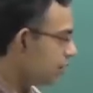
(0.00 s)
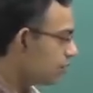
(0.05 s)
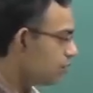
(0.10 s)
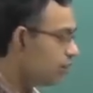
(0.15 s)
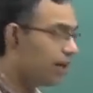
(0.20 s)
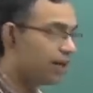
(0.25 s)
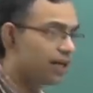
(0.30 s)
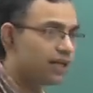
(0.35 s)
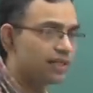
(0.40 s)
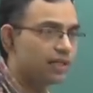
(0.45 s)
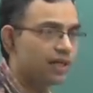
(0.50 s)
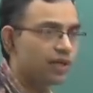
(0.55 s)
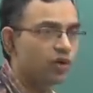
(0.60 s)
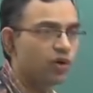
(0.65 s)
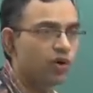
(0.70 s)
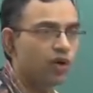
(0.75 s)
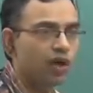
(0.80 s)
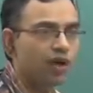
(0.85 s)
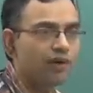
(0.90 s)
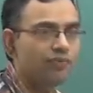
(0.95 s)
what is the
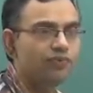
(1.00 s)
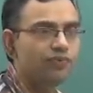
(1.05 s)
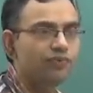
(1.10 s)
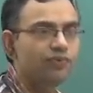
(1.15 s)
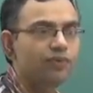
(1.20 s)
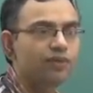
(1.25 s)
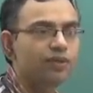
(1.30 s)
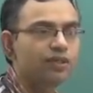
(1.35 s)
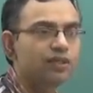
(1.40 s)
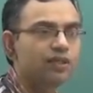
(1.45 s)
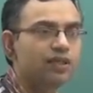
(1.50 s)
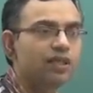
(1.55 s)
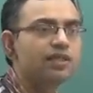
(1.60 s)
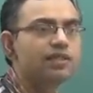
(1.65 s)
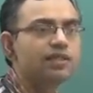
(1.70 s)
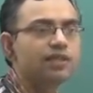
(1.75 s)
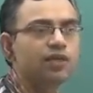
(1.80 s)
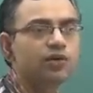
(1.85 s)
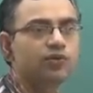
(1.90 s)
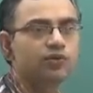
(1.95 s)
role of this
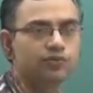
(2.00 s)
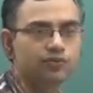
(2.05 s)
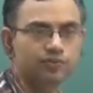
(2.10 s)
mu.